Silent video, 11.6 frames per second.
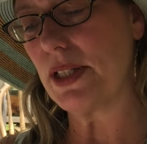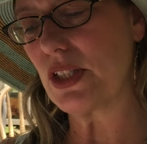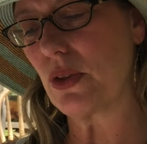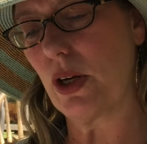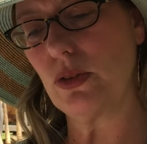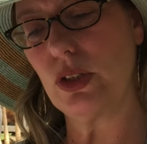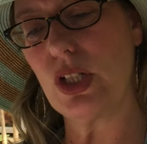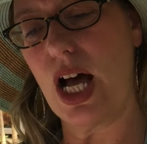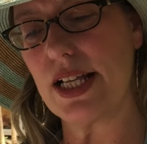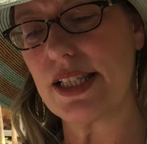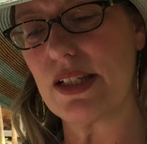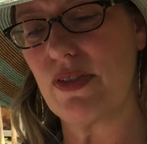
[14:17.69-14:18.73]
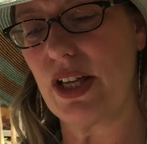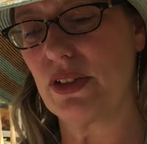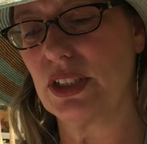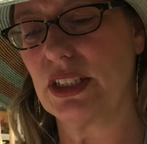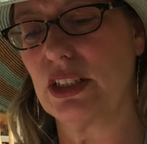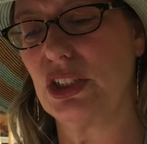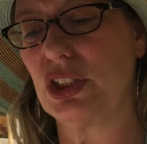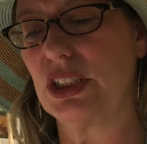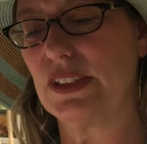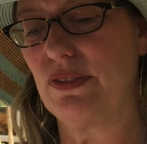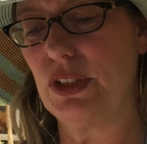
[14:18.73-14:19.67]
us grow lots of other
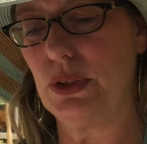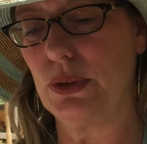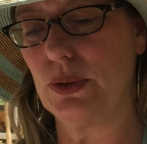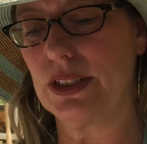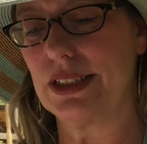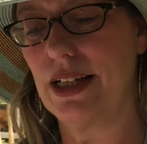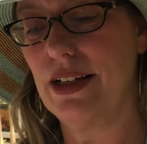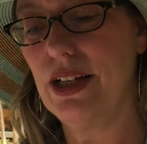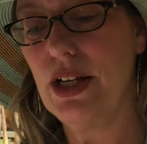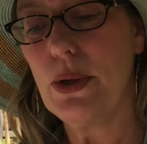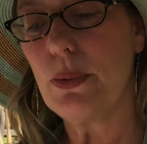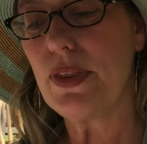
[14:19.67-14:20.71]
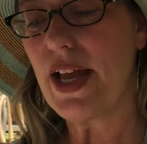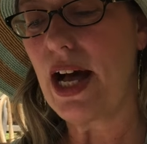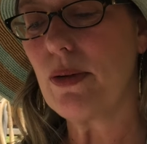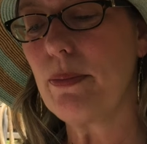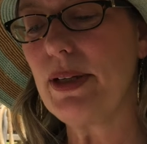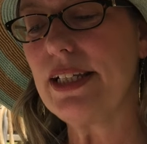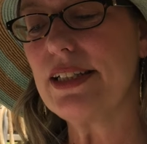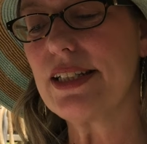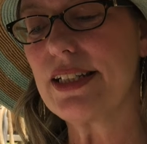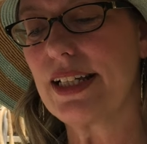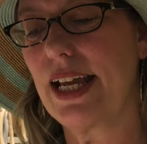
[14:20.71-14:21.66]
delicious foods. Without bees
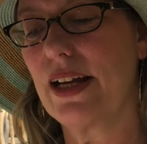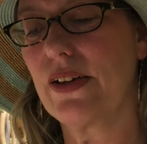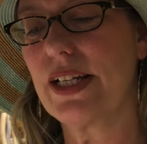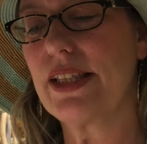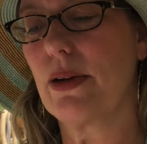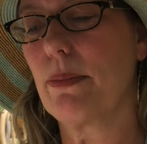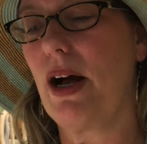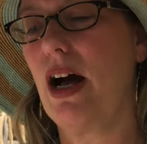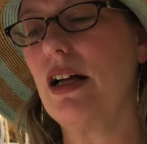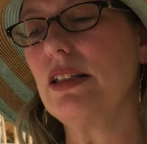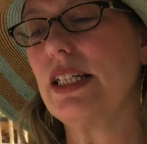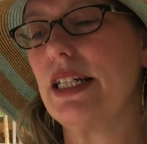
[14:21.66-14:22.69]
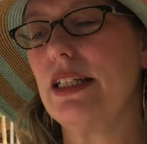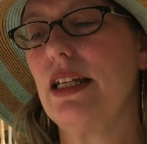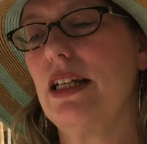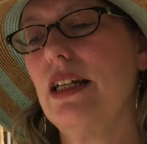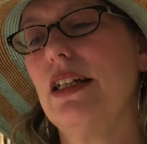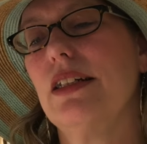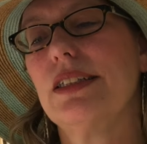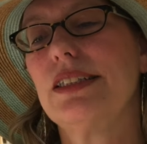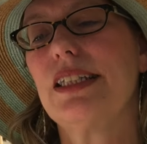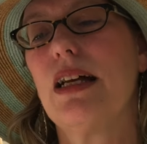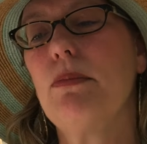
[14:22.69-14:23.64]
to carry their pollen,
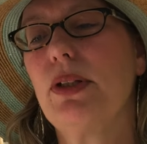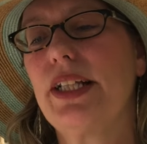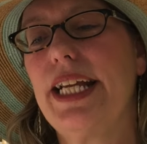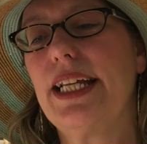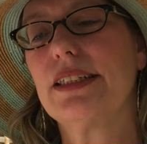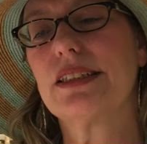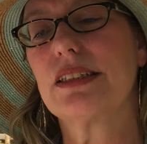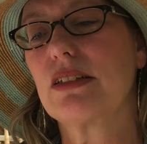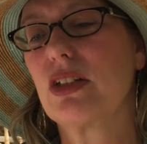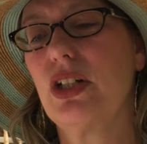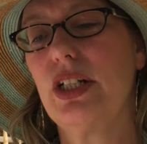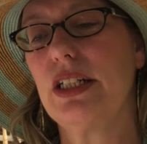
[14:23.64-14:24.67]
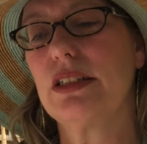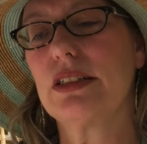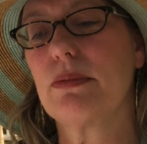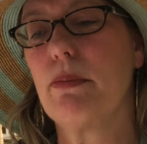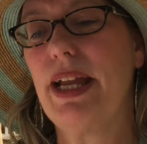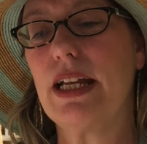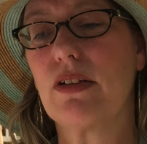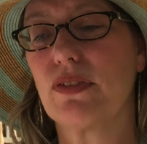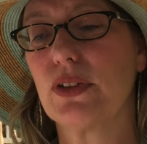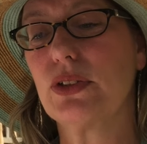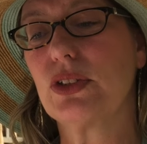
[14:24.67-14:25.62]
some plants couldn't make
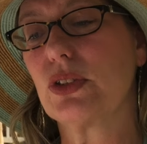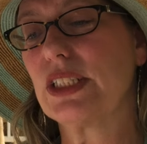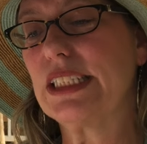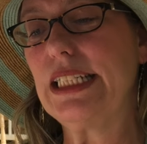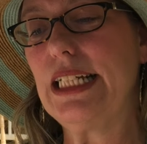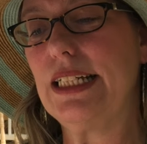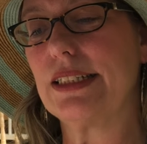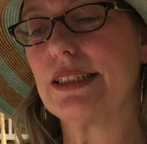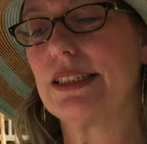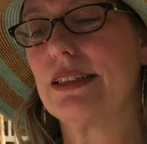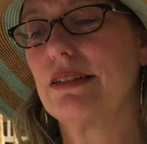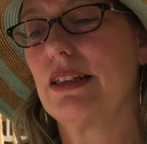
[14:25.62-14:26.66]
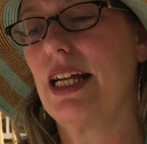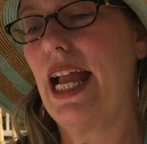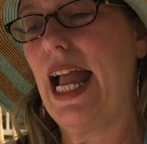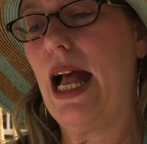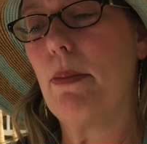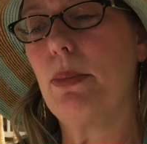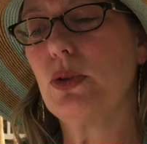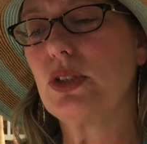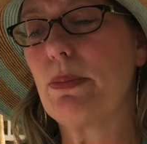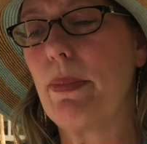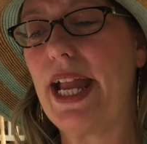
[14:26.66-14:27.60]
fruits or seeds.
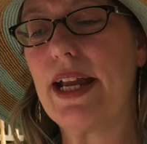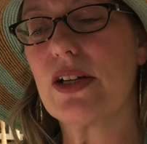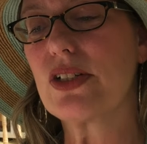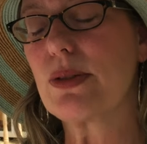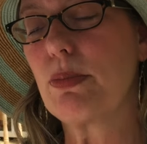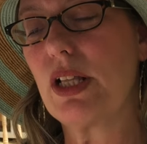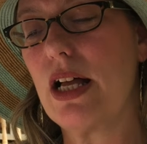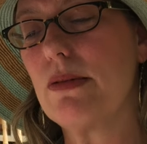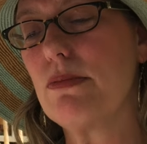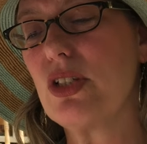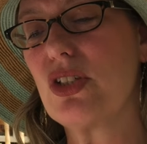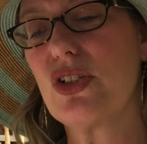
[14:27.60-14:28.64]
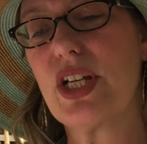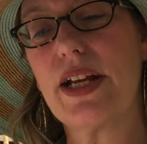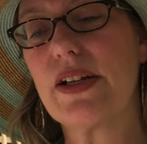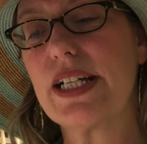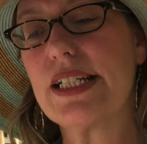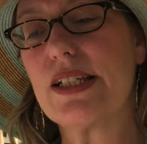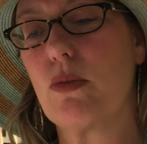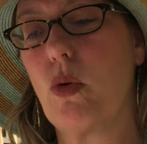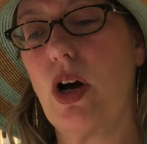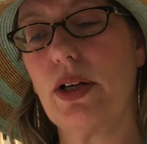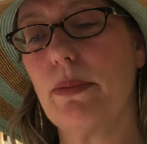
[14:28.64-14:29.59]
Apples, pears, plums, cherries, and
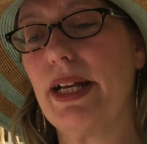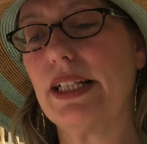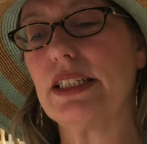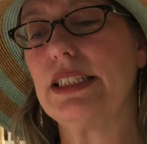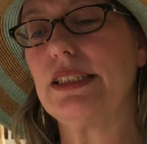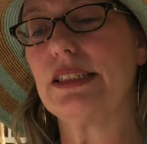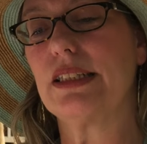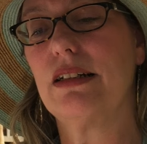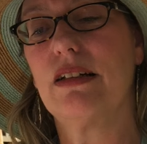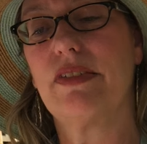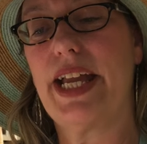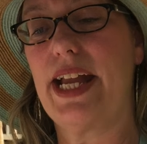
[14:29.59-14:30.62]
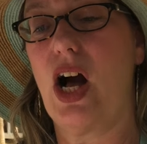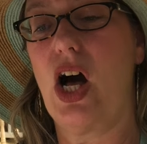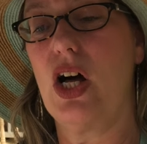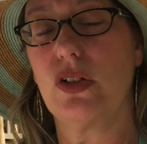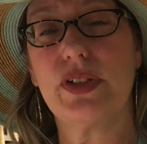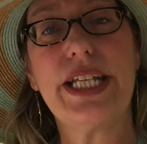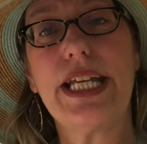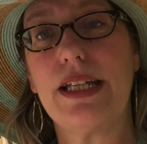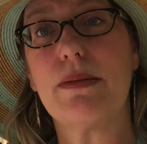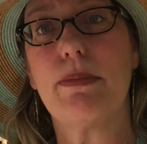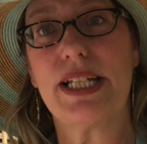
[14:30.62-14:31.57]
watermelons, they all
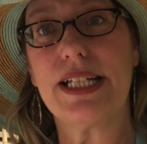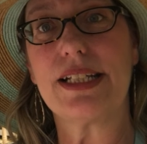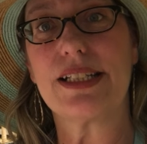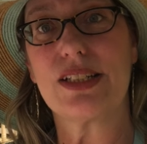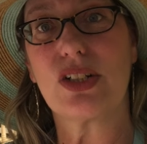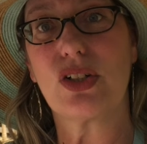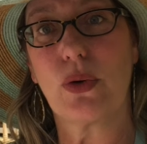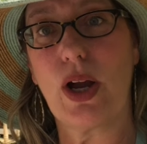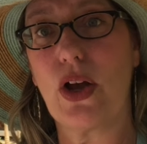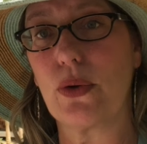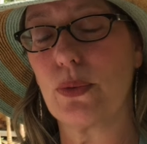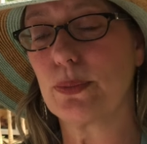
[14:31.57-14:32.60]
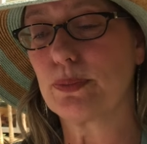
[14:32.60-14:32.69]
need bees to grow.